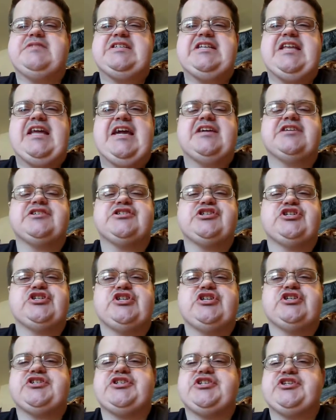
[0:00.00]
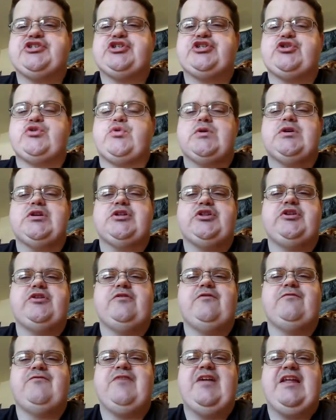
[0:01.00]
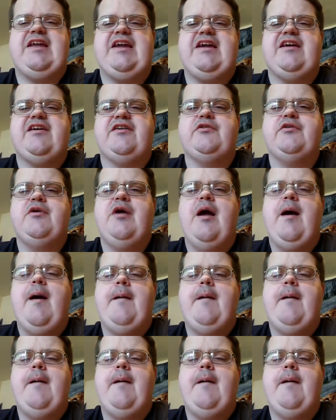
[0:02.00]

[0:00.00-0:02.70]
Today is just a short little video,